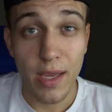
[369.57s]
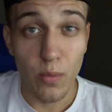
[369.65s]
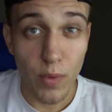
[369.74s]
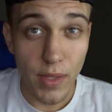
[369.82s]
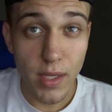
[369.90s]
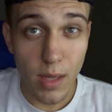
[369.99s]
It
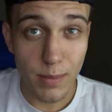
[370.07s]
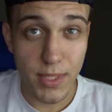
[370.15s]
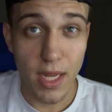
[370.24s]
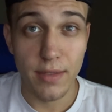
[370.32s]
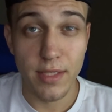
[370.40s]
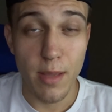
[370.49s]
really comes
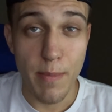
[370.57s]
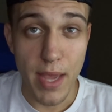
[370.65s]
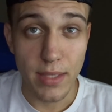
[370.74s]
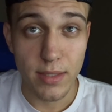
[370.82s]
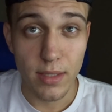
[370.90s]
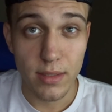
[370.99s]
down to the
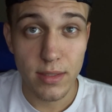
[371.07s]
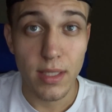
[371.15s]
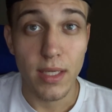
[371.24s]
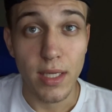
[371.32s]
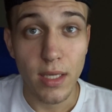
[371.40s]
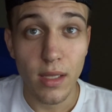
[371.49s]
basics:
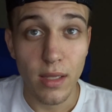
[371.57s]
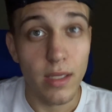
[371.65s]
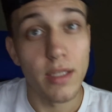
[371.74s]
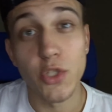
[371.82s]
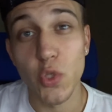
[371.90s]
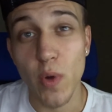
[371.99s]
eat
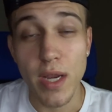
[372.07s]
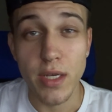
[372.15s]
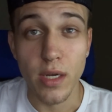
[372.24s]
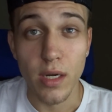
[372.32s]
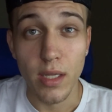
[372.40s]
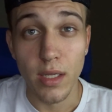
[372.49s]
clean, train
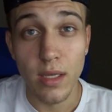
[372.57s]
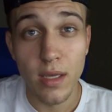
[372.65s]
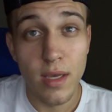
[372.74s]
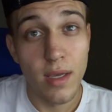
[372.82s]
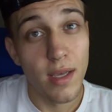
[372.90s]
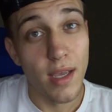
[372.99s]
dirty,
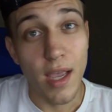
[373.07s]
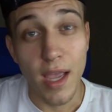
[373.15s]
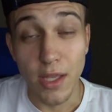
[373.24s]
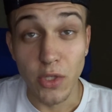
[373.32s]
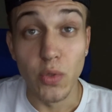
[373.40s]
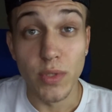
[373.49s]

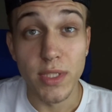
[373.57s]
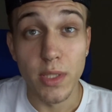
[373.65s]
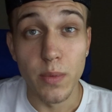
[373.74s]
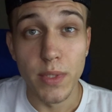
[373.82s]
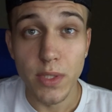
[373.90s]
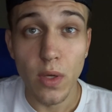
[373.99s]
and you'll see
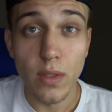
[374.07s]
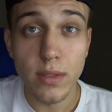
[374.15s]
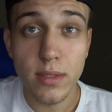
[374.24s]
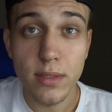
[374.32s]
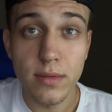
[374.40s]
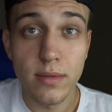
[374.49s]
the
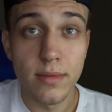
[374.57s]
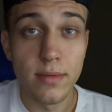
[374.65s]
results.